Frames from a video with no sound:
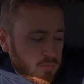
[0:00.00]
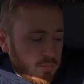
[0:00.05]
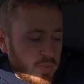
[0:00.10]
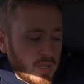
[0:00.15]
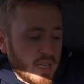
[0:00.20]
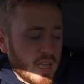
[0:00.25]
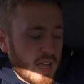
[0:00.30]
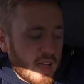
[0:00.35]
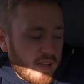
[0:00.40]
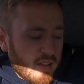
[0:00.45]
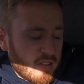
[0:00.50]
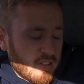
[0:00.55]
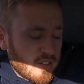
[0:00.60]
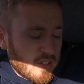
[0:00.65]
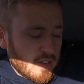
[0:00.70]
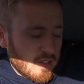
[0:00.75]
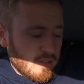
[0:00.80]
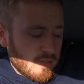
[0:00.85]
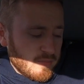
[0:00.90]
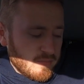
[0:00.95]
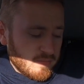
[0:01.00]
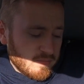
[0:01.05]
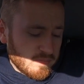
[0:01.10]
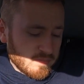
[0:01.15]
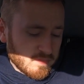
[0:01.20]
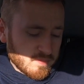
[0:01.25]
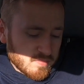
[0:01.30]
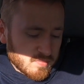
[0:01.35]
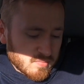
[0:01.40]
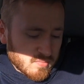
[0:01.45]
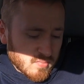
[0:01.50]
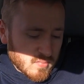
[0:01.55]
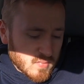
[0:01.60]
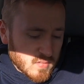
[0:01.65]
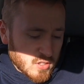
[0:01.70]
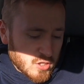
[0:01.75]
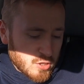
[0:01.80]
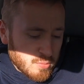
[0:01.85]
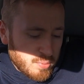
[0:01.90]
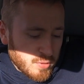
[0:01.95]
But yeah, so
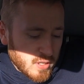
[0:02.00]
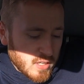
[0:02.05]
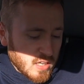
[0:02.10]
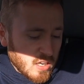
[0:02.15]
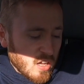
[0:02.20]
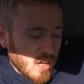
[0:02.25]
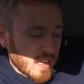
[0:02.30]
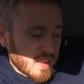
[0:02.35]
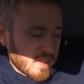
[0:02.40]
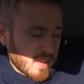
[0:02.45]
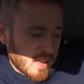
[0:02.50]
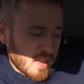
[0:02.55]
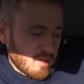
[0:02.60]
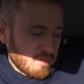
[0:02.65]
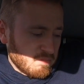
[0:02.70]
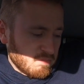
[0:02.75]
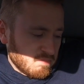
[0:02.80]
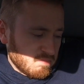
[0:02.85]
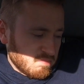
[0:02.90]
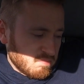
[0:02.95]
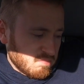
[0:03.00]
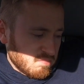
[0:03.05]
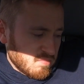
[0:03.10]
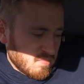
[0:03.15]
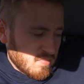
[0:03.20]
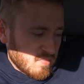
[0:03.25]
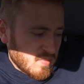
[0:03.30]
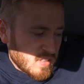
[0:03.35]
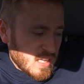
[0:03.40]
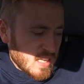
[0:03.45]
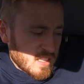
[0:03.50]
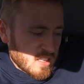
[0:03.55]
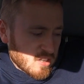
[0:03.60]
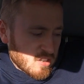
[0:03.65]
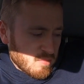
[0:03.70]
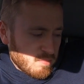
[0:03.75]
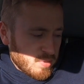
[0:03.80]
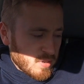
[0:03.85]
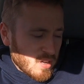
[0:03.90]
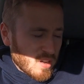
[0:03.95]
to put it like that, is it
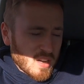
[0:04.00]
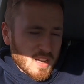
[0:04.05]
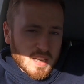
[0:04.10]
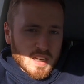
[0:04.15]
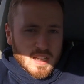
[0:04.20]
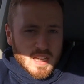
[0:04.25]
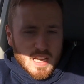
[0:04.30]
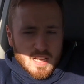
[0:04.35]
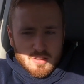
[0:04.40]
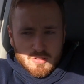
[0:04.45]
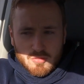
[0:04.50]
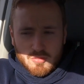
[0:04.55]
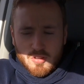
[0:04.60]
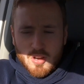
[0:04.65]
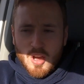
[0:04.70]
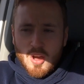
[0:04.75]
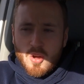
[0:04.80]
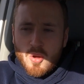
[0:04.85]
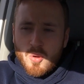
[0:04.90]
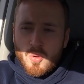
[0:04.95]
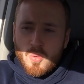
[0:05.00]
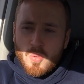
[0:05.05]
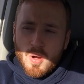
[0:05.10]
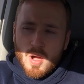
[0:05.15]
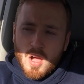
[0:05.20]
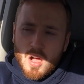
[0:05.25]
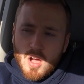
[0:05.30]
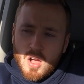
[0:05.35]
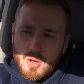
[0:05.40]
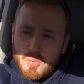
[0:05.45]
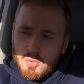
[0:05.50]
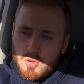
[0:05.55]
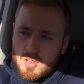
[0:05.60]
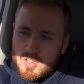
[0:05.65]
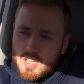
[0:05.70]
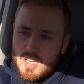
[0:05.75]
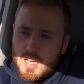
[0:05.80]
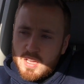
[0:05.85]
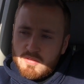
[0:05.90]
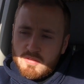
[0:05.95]
compliant, yes or no? I would
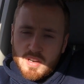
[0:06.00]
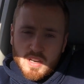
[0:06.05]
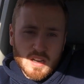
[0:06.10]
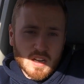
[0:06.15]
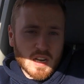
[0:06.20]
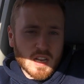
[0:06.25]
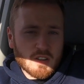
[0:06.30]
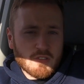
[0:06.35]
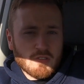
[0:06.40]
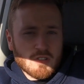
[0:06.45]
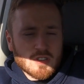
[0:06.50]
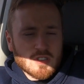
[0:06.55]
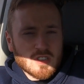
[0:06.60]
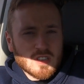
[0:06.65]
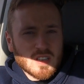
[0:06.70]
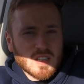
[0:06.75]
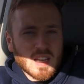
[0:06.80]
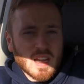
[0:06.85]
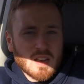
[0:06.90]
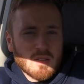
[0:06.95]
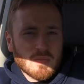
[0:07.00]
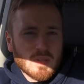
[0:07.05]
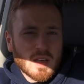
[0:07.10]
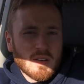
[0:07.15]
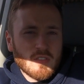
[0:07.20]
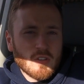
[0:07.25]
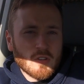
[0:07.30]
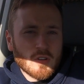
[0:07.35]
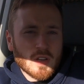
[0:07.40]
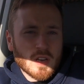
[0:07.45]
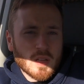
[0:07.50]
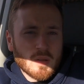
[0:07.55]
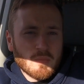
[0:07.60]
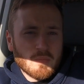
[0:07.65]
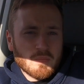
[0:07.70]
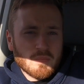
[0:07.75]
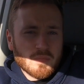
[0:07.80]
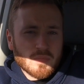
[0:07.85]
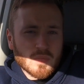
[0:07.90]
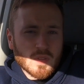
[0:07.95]
say ring an electrician, get them to have a look at it.
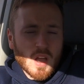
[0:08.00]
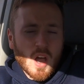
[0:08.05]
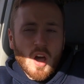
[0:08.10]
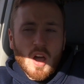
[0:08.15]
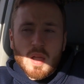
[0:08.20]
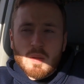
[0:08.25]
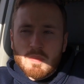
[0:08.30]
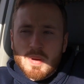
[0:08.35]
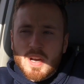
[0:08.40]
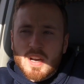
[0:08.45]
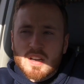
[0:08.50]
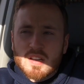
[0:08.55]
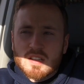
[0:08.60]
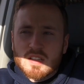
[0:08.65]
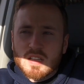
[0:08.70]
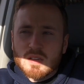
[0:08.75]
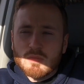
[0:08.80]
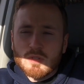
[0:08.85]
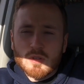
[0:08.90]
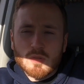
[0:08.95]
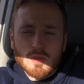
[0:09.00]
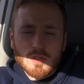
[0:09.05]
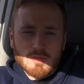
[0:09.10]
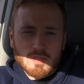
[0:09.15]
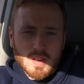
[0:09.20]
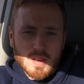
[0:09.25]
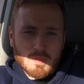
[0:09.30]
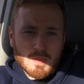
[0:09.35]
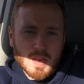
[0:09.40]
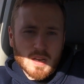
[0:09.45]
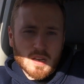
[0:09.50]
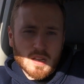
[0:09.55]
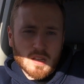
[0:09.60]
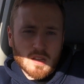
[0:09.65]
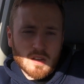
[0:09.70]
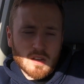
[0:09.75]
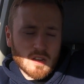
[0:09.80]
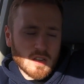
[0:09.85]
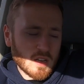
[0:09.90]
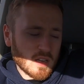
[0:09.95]
I personally would always recommend
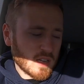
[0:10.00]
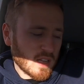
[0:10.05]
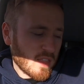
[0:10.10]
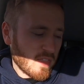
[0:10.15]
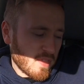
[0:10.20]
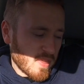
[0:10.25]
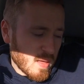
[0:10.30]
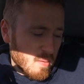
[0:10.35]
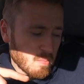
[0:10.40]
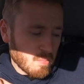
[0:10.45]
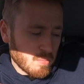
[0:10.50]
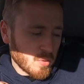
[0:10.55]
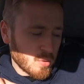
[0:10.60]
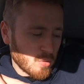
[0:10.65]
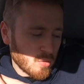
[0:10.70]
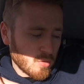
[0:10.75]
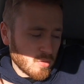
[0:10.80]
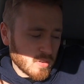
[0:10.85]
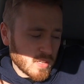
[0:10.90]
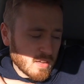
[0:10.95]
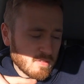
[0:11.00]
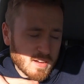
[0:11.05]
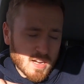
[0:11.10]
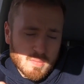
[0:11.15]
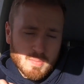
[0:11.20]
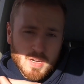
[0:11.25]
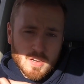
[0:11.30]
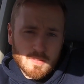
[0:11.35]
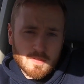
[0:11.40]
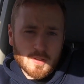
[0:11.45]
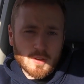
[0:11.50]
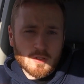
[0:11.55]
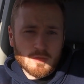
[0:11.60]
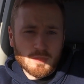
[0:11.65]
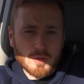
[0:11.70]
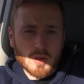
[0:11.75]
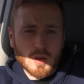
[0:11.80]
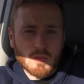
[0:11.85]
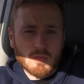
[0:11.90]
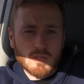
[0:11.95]
it. Look, they recommend a fuse
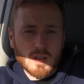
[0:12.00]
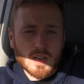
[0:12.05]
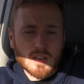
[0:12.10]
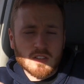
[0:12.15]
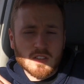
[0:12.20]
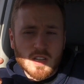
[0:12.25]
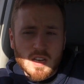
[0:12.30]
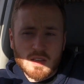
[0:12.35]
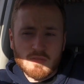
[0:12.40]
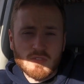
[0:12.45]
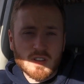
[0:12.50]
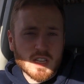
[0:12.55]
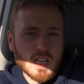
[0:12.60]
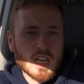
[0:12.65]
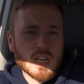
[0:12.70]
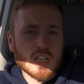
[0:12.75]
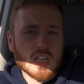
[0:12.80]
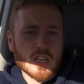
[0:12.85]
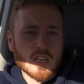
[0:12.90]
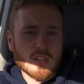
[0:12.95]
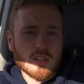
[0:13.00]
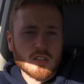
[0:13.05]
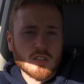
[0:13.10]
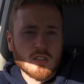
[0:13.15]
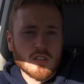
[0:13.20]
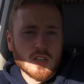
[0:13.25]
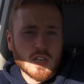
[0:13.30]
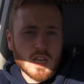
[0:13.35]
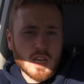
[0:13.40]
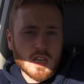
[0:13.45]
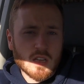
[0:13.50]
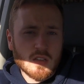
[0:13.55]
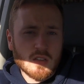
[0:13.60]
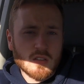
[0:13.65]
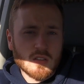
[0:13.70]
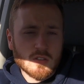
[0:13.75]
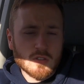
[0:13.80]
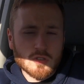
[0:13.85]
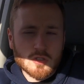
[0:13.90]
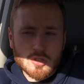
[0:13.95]
board upgrade. It's done every 10 years, okay?
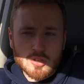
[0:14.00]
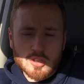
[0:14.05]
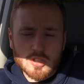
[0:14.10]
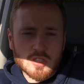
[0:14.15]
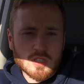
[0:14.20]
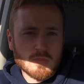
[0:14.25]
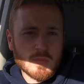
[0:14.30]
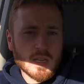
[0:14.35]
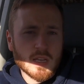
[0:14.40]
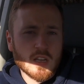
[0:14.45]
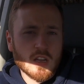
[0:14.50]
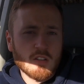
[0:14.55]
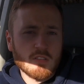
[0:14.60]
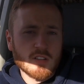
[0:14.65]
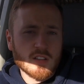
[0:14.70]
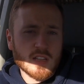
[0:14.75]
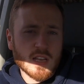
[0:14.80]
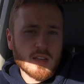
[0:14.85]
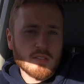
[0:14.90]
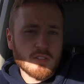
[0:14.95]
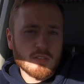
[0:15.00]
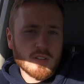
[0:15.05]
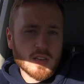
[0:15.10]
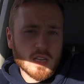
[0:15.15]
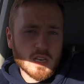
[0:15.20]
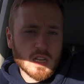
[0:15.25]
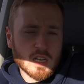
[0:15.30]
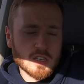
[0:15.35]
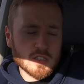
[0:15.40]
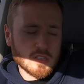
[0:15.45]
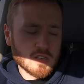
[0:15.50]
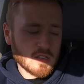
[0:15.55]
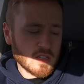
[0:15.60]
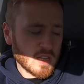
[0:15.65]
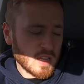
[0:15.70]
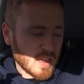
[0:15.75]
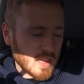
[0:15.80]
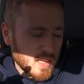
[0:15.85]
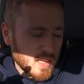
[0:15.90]
Just to meet current safety regulations.